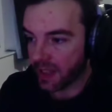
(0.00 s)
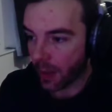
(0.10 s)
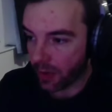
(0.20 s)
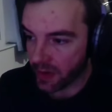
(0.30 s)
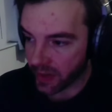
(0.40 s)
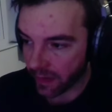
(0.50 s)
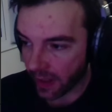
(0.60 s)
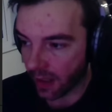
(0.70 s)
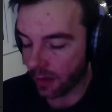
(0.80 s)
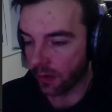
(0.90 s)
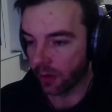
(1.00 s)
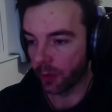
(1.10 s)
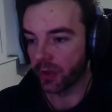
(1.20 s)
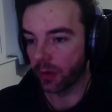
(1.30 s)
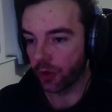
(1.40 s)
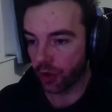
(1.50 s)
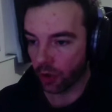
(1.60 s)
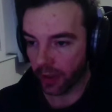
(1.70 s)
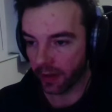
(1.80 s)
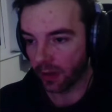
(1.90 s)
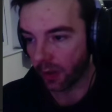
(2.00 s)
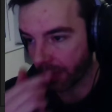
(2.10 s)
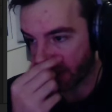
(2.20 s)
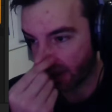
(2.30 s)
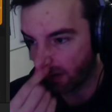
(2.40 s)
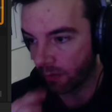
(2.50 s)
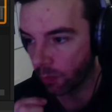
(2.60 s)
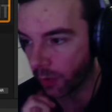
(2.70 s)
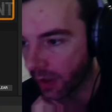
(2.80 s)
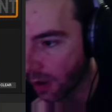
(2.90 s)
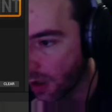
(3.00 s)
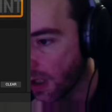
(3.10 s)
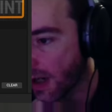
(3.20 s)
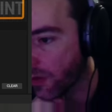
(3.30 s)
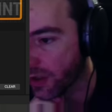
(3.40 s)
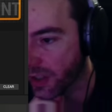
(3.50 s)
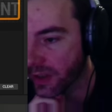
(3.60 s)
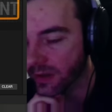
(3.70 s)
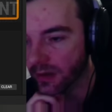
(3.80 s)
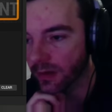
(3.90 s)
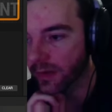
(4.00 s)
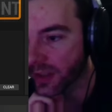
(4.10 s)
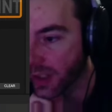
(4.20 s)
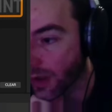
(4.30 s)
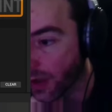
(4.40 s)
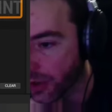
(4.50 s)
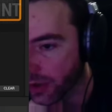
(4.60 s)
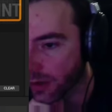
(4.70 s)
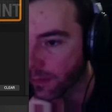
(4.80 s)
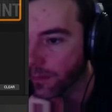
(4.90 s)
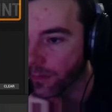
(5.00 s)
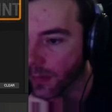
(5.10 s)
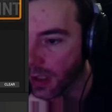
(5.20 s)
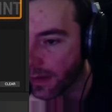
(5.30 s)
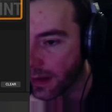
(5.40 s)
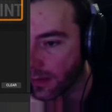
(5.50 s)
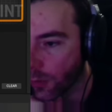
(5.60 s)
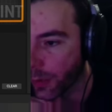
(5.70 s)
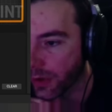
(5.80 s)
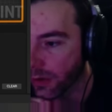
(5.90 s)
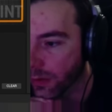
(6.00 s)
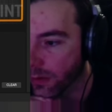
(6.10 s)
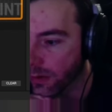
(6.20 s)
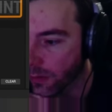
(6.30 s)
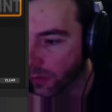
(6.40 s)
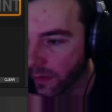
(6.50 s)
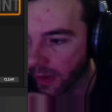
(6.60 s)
happens at the end of a loop. So during the loop then, we've got our averages of each direction. And then what we do with